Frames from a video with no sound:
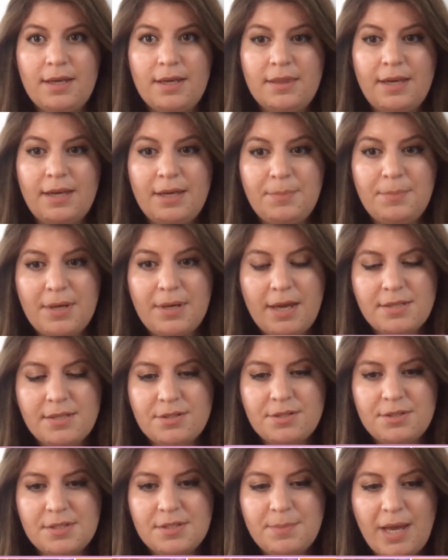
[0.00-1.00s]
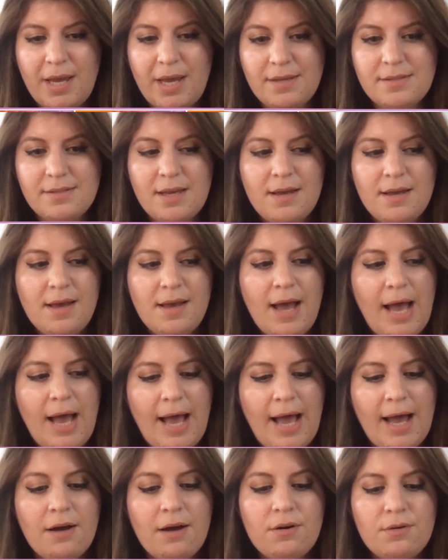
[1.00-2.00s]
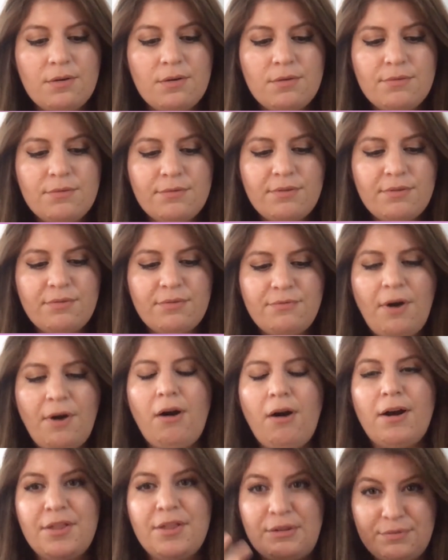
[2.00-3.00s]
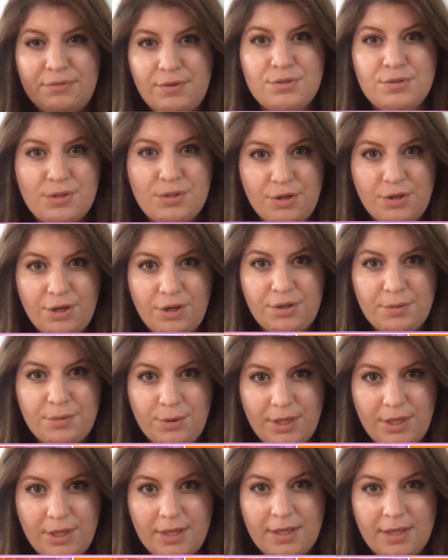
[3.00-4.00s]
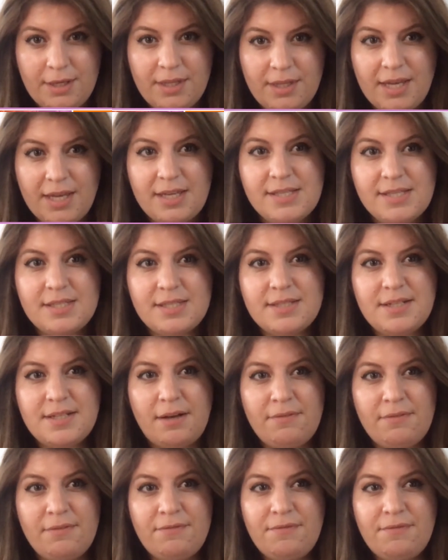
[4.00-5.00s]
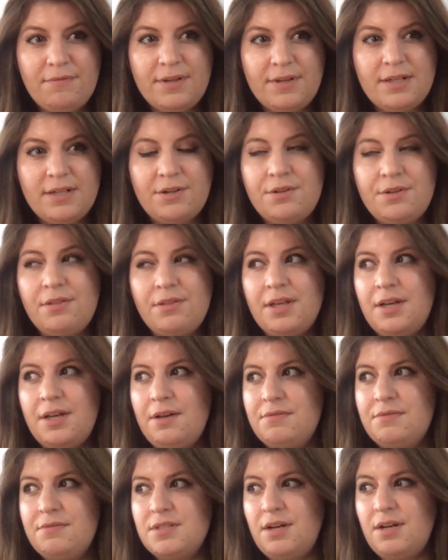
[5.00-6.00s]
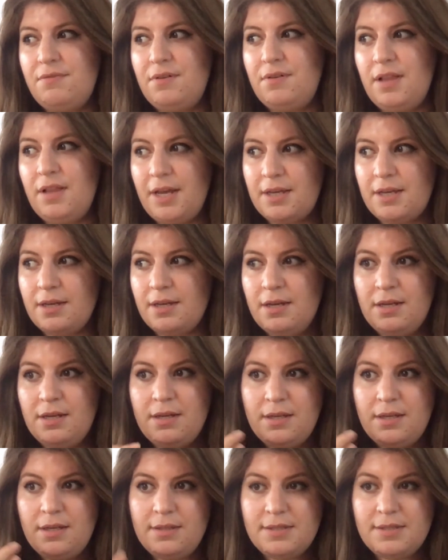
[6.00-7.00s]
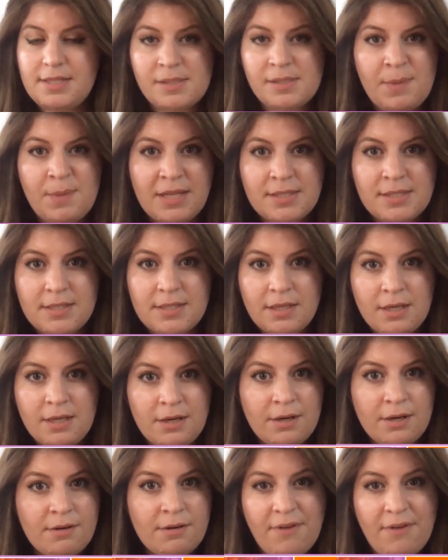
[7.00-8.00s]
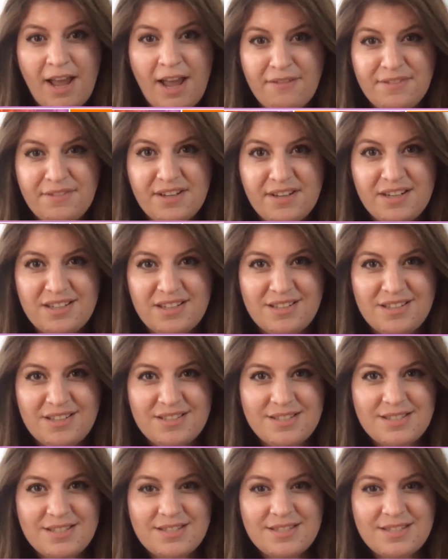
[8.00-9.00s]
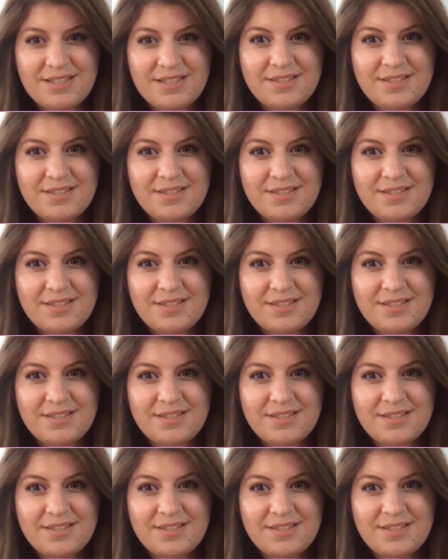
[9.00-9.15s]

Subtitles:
the APIs or the specs, how far in the future are you thinking? Like, are you thinking of stuff for like 6 months, a year, 5 years?